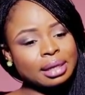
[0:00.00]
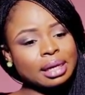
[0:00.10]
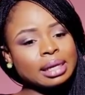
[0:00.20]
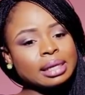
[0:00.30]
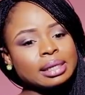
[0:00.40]

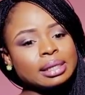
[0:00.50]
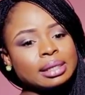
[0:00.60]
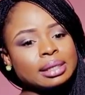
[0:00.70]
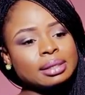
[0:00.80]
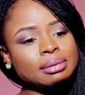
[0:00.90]

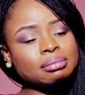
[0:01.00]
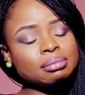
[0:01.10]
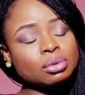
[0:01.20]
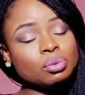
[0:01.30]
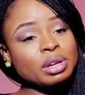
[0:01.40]
I
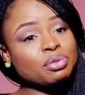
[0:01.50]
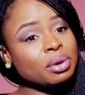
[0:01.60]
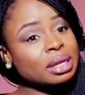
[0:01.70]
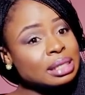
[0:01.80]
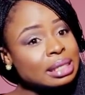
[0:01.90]
went
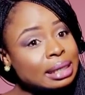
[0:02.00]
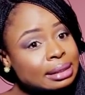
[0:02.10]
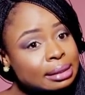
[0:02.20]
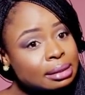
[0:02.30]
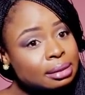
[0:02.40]
for
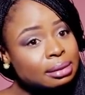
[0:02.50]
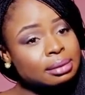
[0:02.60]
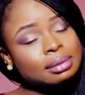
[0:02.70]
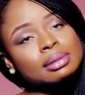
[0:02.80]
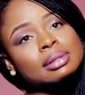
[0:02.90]
antenatal
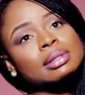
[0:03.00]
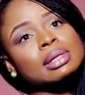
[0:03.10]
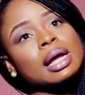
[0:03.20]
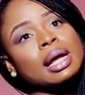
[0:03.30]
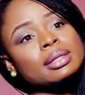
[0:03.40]

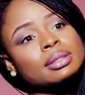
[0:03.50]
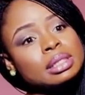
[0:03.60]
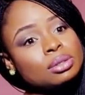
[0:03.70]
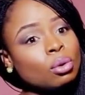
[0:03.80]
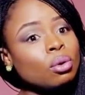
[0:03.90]
and
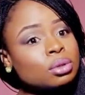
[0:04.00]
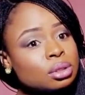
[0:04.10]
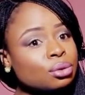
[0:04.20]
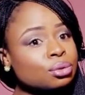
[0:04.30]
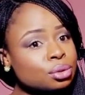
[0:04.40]
did all the
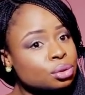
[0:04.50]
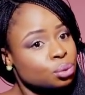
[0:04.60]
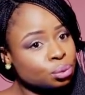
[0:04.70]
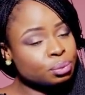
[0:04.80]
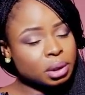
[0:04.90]
doctors
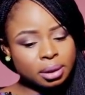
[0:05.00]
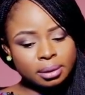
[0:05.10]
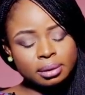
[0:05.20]
told me.